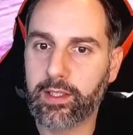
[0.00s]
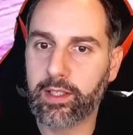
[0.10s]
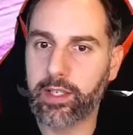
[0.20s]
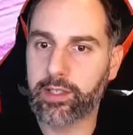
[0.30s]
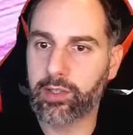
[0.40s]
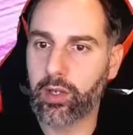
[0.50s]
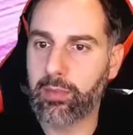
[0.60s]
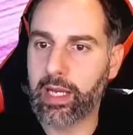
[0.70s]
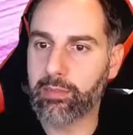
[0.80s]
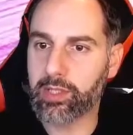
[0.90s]
there is no
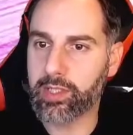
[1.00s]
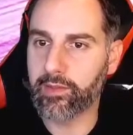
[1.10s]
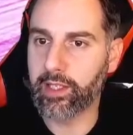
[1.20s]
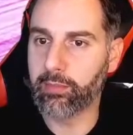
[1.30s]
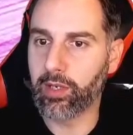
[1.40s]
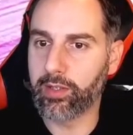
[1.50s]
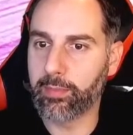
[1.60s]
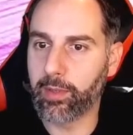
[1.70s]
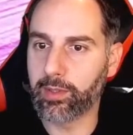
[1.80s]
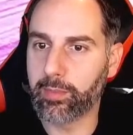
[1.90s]
Buy Box available on
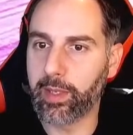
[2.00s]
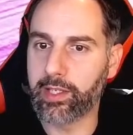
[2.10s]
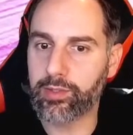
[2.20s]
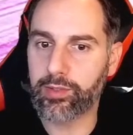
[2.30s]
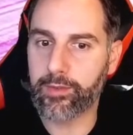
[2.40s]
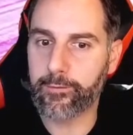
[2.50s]
the product page.